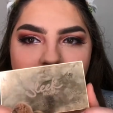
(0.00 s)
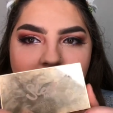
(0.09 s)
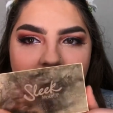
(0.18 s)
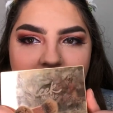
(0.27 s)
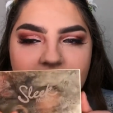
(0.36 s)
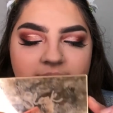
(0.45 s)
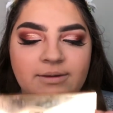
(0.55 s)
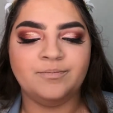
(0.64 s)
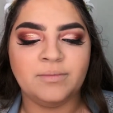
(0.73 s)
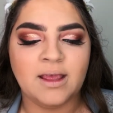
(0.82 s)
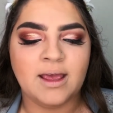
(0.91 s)
palette
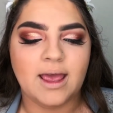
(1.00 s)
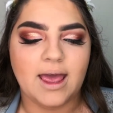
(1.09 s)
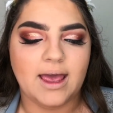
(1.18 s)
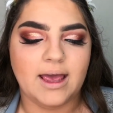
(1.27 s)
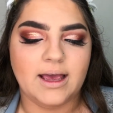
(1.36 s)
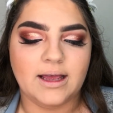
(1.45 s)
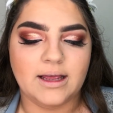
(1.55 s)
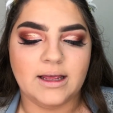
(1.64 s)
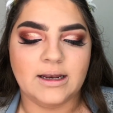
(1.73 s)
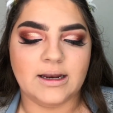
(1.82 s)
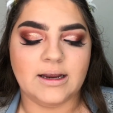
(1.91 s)

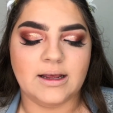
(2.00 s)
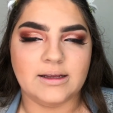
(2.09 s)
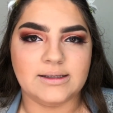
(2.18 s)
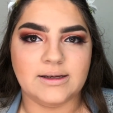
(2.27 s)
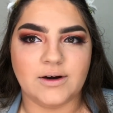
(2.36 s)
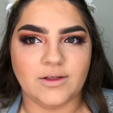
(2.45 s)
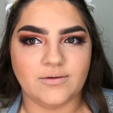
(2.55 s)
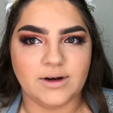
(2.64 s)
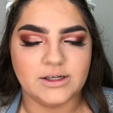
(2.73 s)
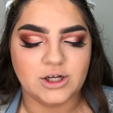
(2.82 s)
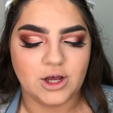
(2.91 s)
in
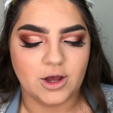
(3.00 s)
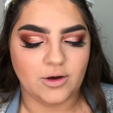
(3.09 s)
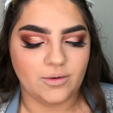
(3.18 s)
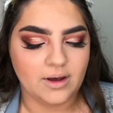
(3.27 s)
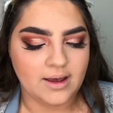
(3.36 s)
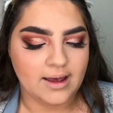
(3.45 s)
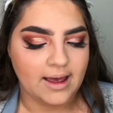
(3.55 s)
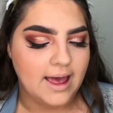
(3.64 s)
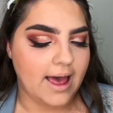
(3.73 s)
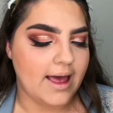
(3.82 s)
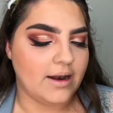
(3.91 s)
032.
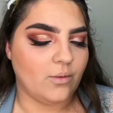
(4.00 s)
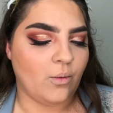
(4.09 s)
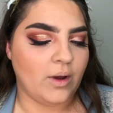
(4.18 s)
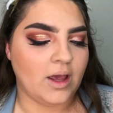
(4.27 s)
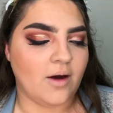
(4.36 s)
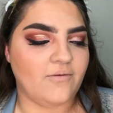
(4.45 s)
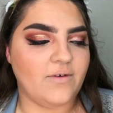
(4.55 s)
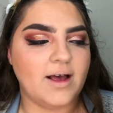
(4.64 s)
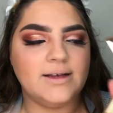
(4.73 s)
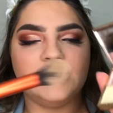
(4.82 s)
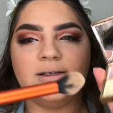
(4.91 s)
And we are
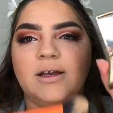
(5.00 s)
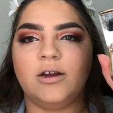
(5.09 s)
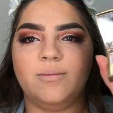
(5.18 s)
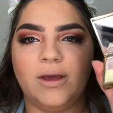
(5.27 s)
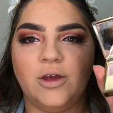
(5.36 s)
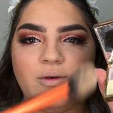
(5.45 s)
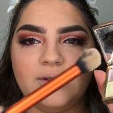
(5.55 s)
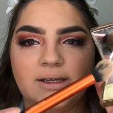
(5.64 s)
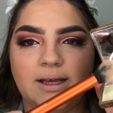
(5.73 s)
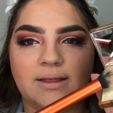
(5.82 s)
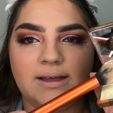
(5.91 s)
first going to be
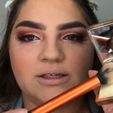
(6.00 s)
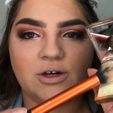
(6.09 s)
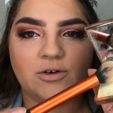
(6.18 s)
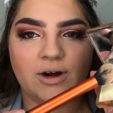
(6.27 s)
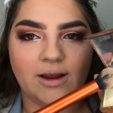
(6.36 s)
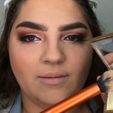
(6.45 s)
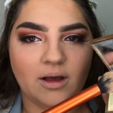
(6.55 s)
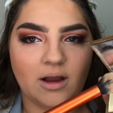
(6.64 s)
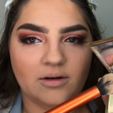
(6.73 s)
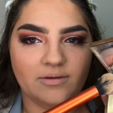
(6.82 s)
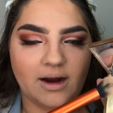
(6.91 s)
using this cream
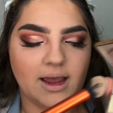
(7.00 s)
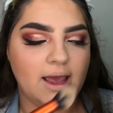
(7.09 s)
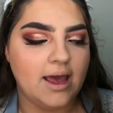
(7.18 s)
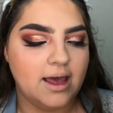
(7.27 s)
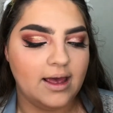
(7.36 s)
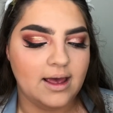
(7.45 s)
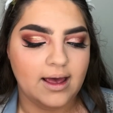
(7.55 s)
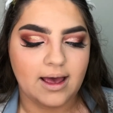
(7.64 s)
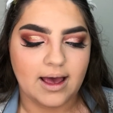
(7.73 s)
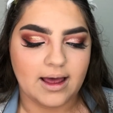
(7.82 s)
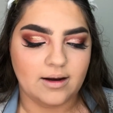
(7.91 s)
colour right here
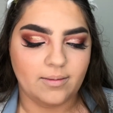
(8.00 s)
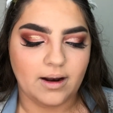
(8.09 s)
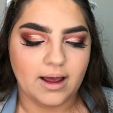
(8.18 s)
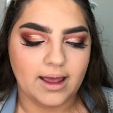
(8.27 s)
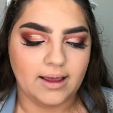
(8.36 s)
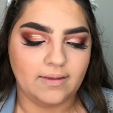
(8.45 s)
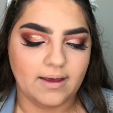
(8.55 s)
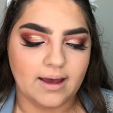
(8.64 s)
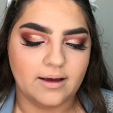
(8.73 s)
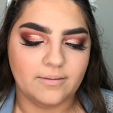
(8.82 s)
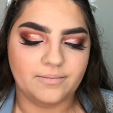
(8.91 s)
and applying
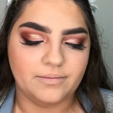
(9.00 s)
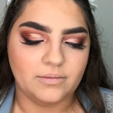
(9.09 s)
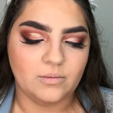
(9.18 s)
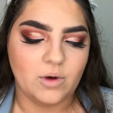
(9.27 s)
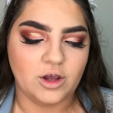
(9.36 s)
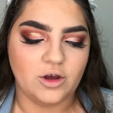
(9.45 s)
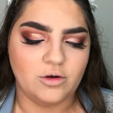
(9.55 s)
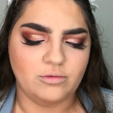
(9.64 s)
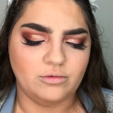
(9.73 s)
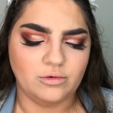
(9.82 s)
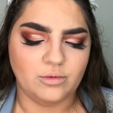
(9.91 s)
that where you
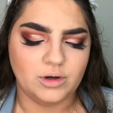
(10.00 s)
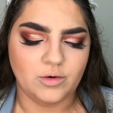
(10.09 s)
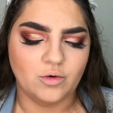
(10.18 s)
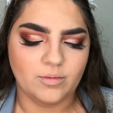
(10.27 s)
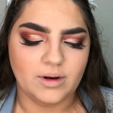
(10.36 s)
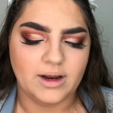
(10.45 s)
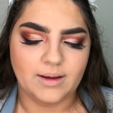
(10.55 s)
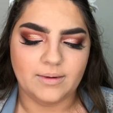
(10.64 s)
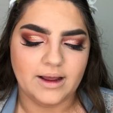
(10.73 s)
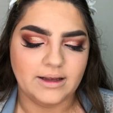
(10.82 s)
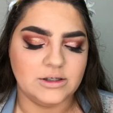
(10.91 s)
would normally
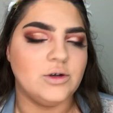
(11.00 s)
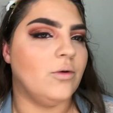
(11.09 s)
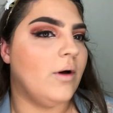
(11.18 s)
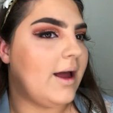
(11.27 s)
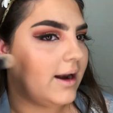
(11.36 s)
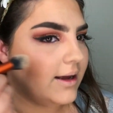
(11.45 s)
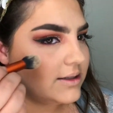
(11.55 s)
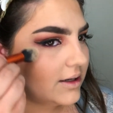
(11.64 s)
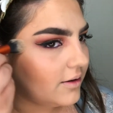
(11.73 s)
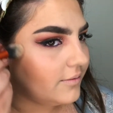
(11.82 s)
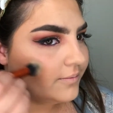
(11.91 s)
place your
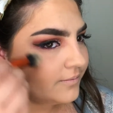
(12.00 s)
highlighter. To